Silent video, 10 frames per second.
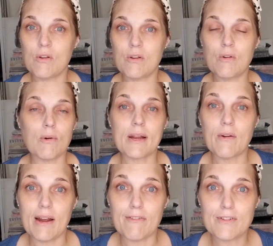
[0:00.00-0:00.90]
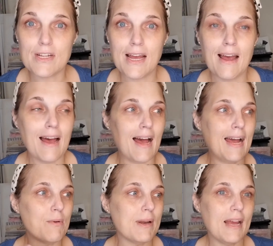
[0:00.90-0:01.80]
choreographed. I
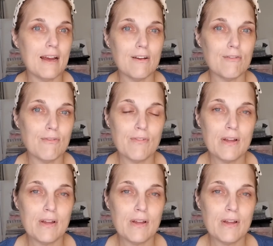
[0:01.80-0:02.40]
would have